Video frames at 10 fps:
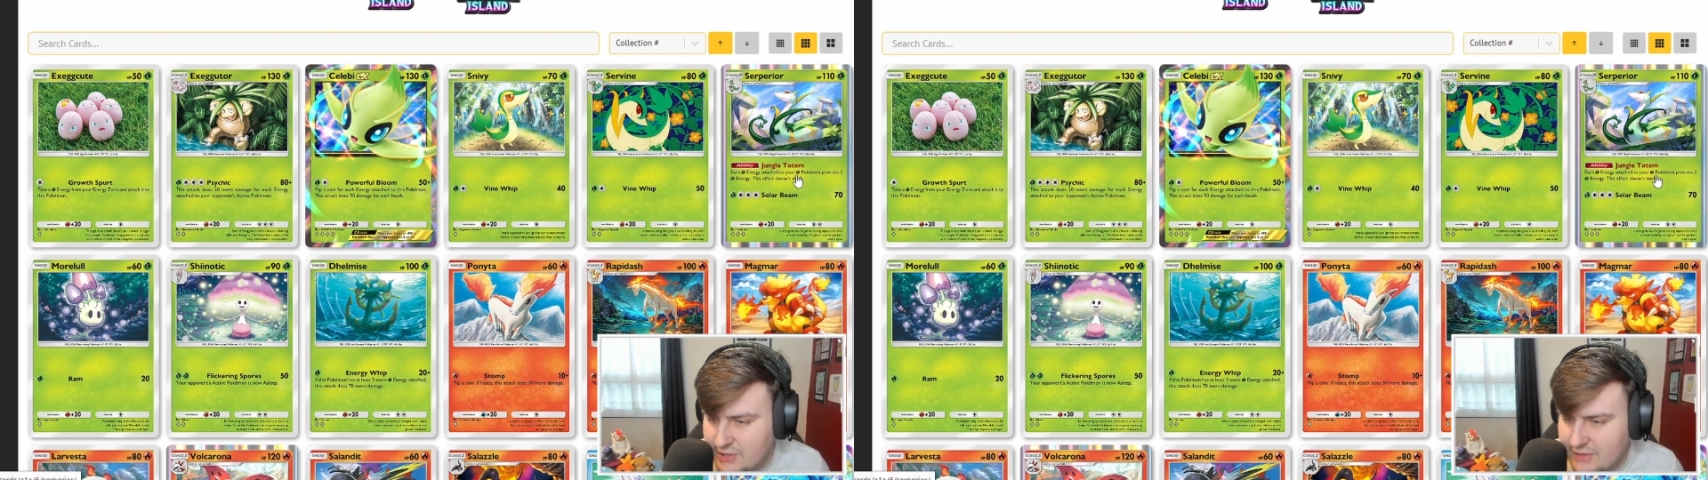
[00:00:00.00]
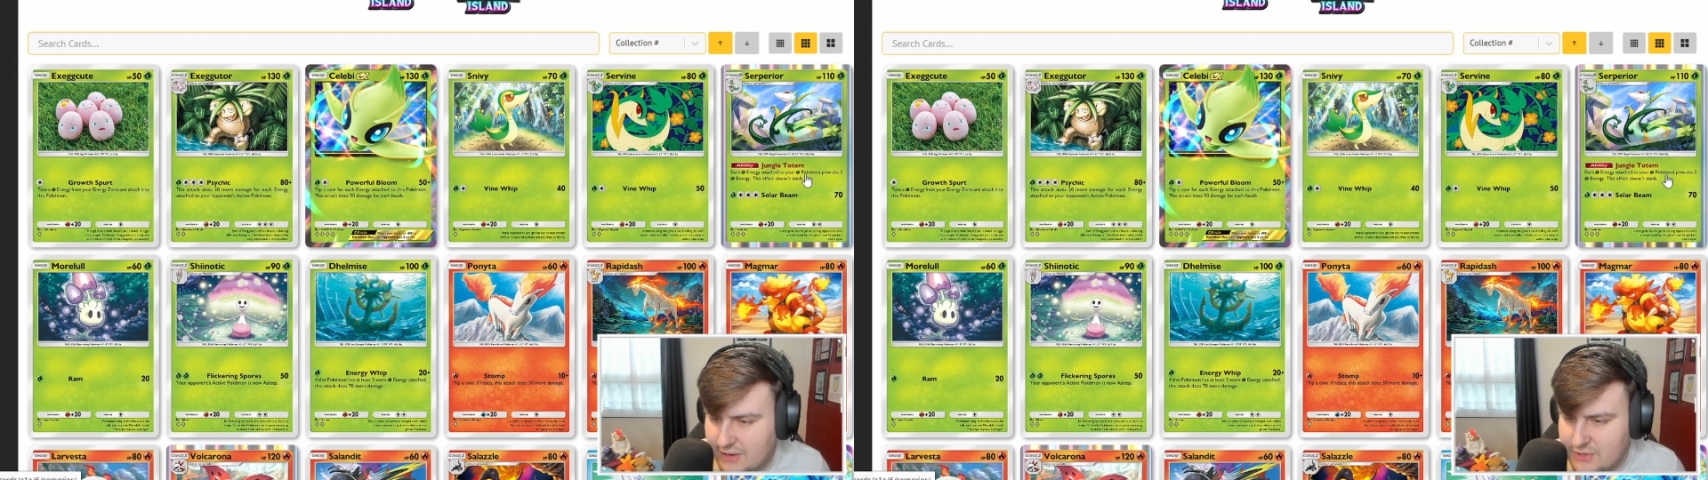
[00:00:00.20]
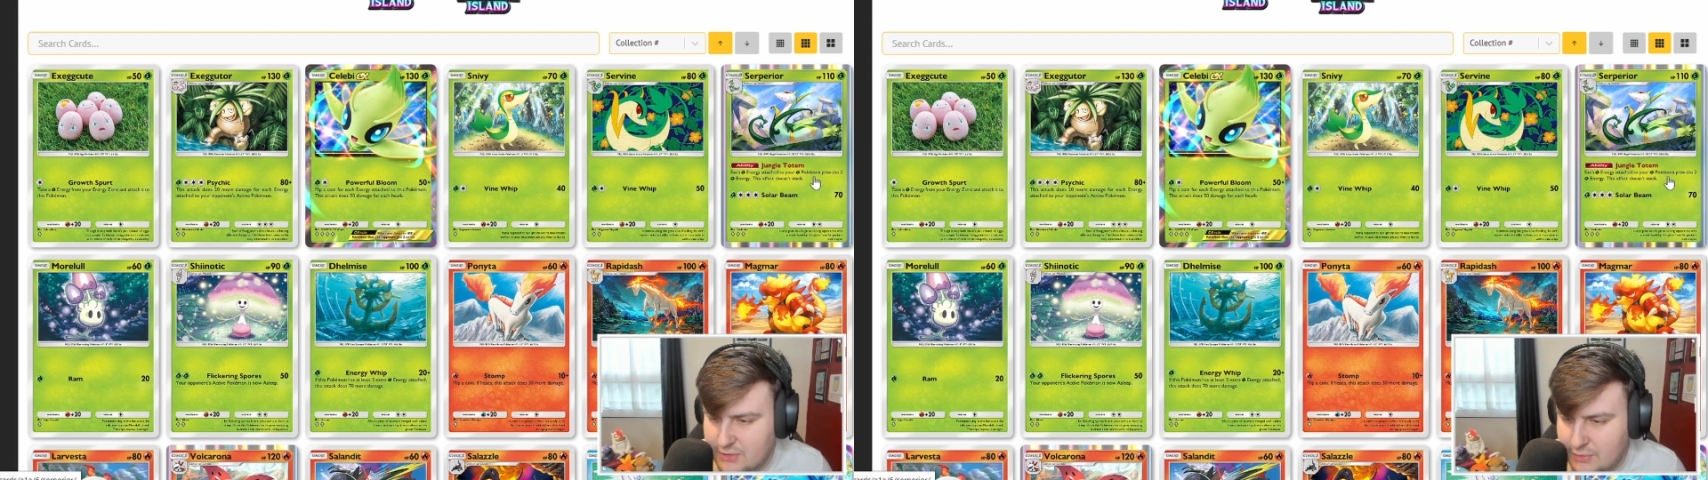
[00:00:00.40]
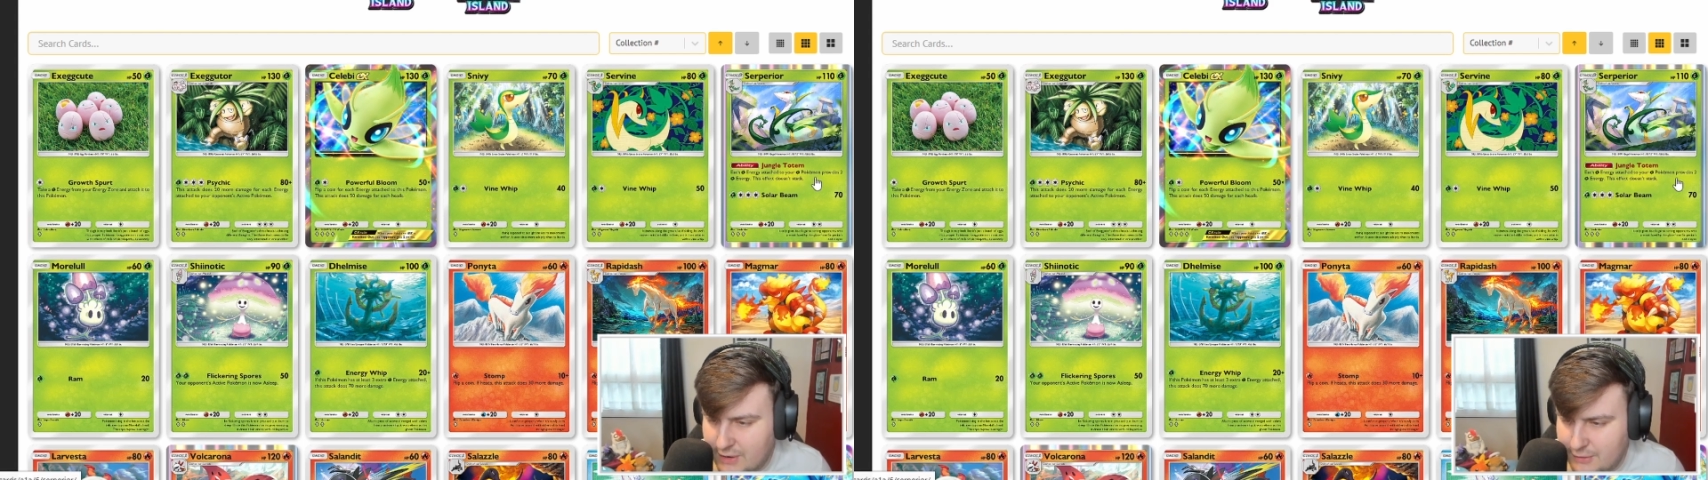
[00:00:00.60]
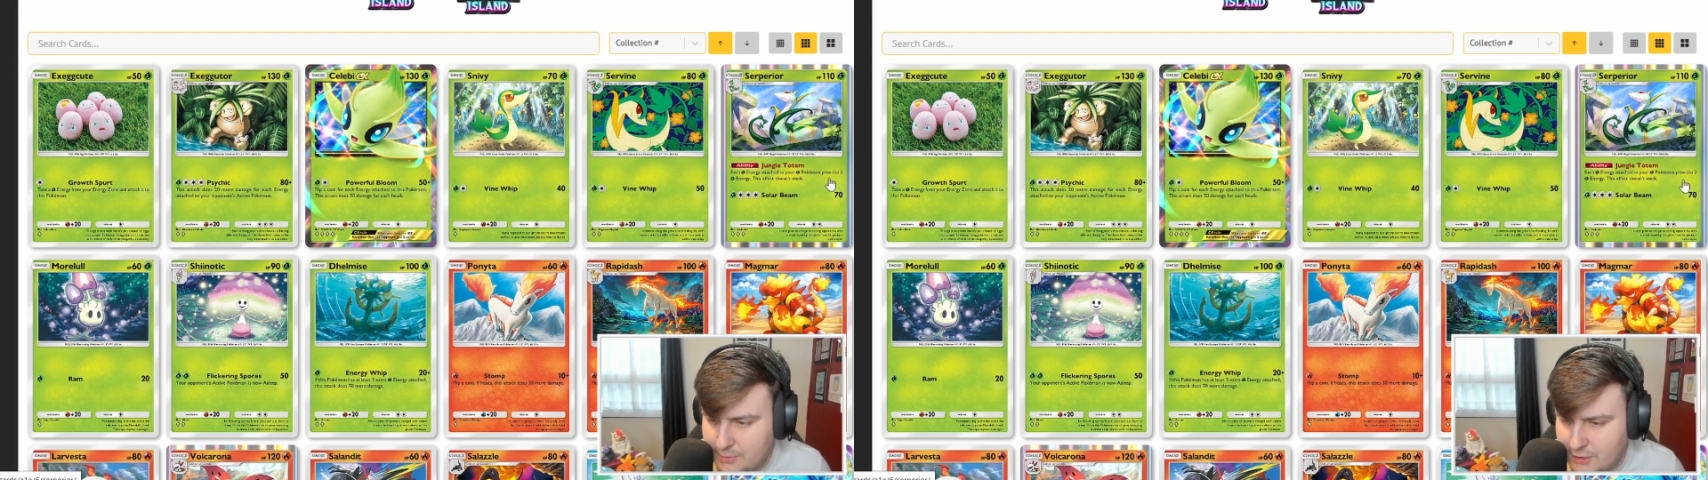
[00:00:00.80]
attached to a
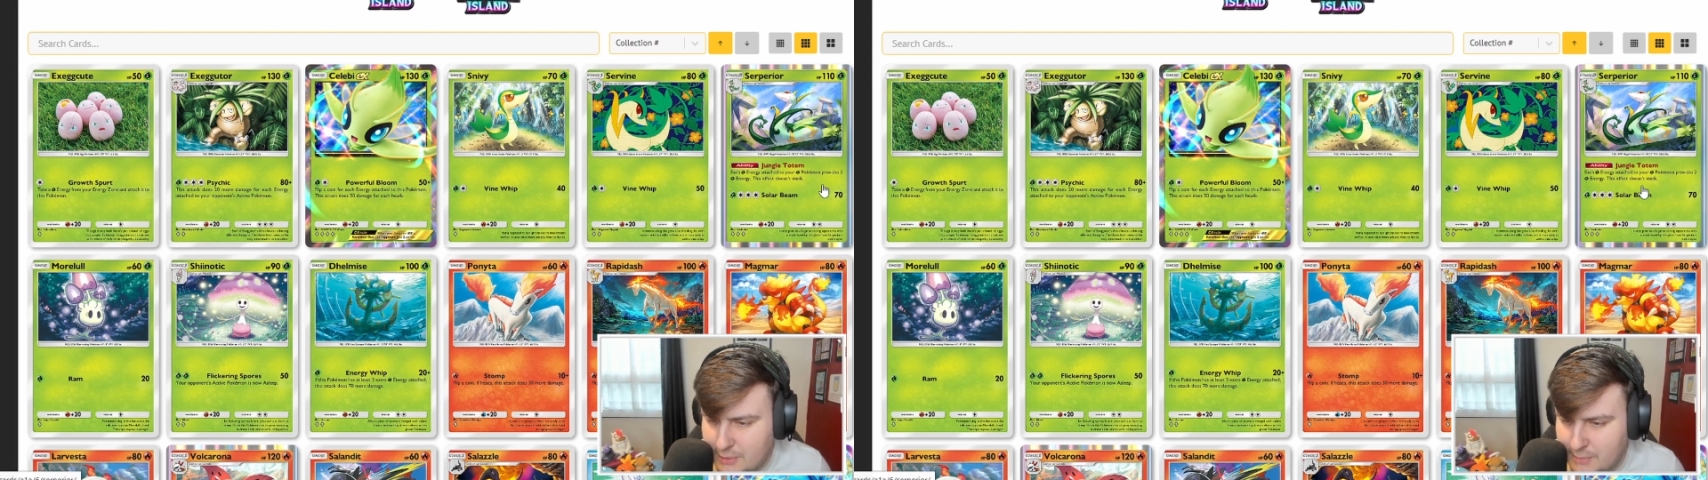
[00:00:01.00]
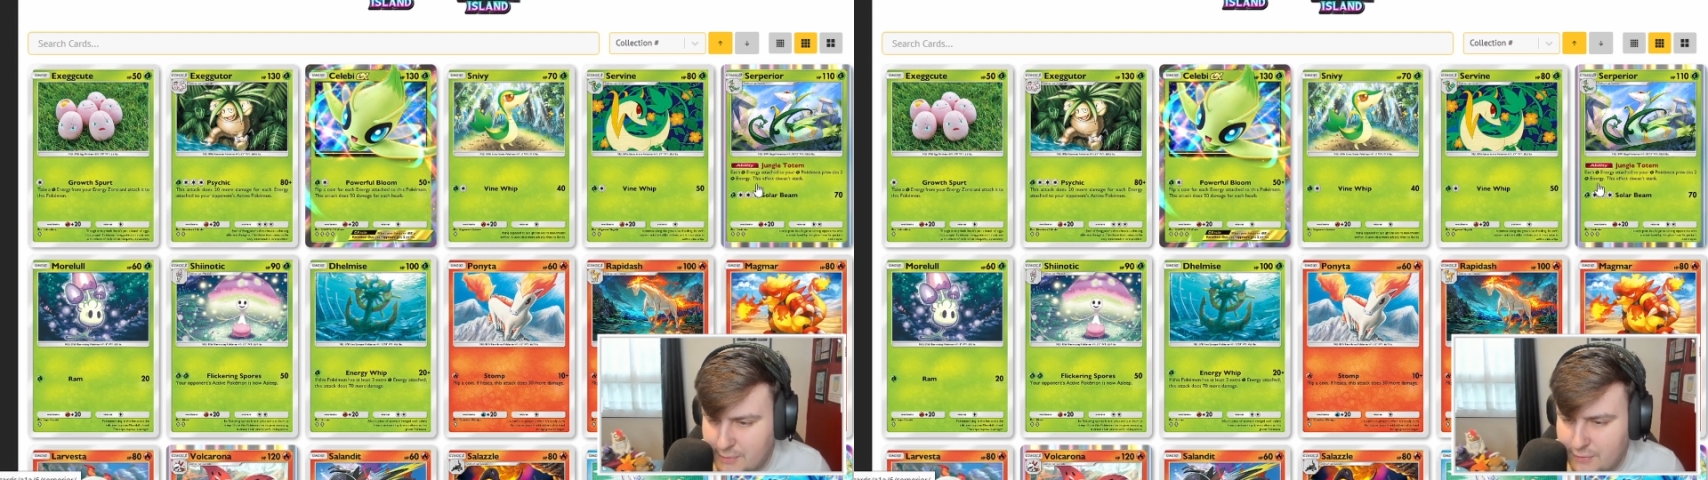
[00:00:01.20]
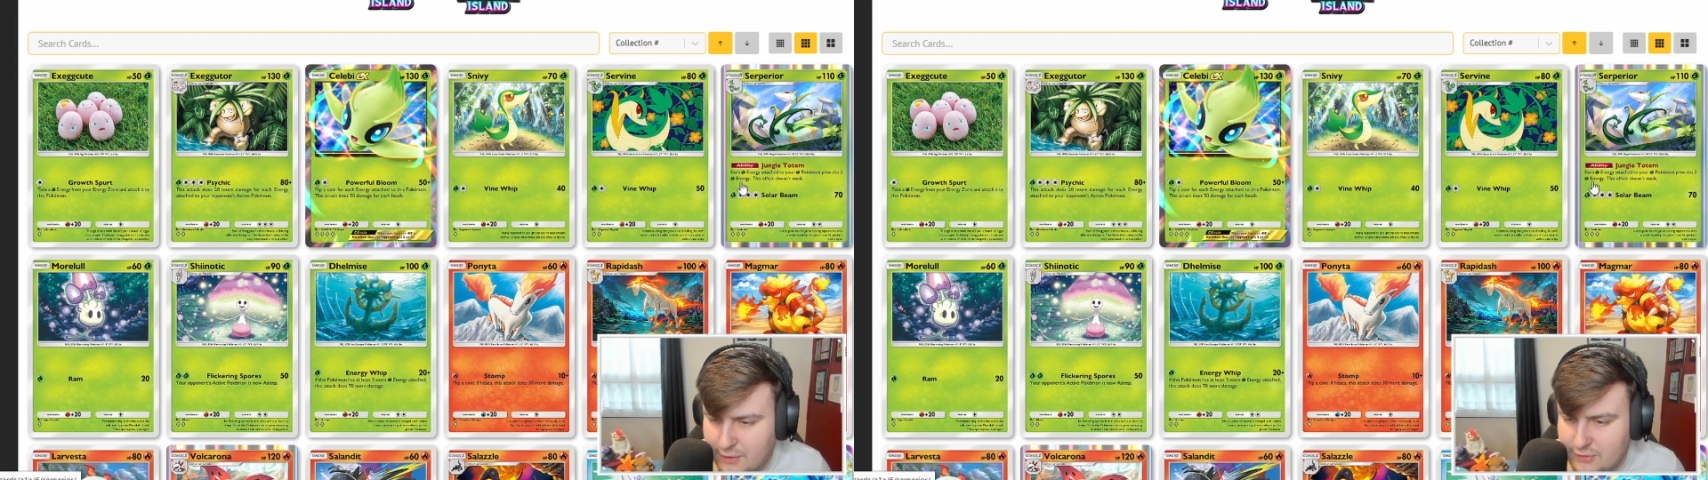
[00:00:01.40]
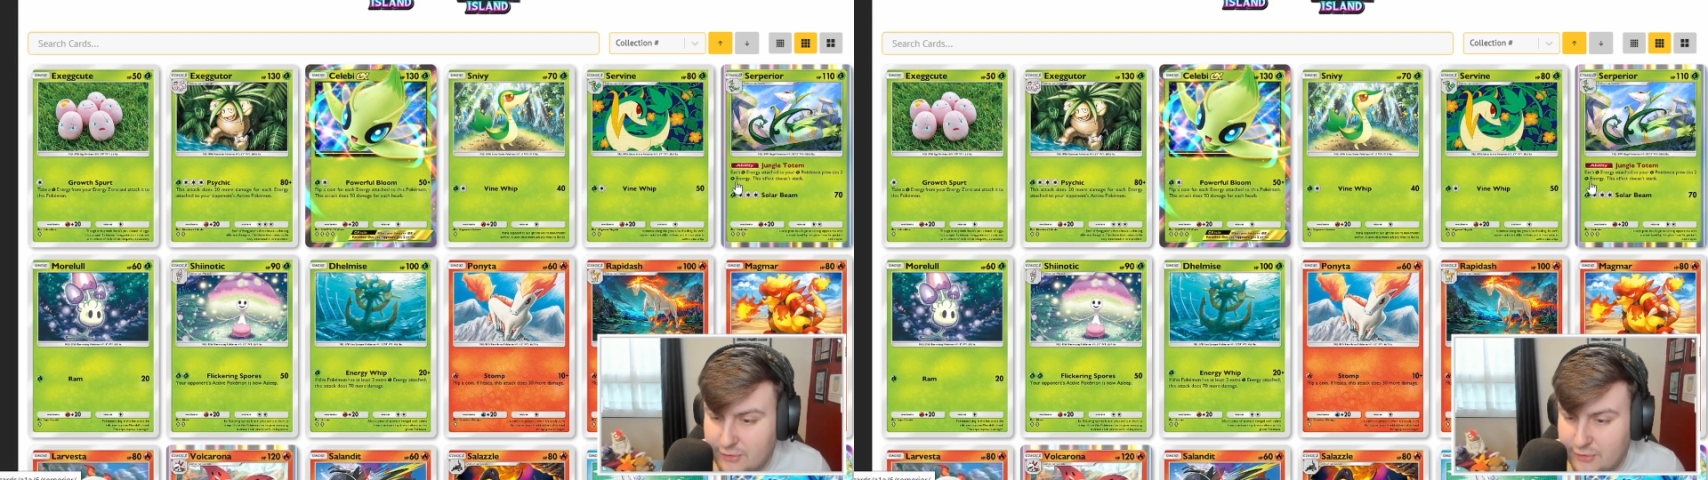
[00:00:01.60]
grass Pokemon provides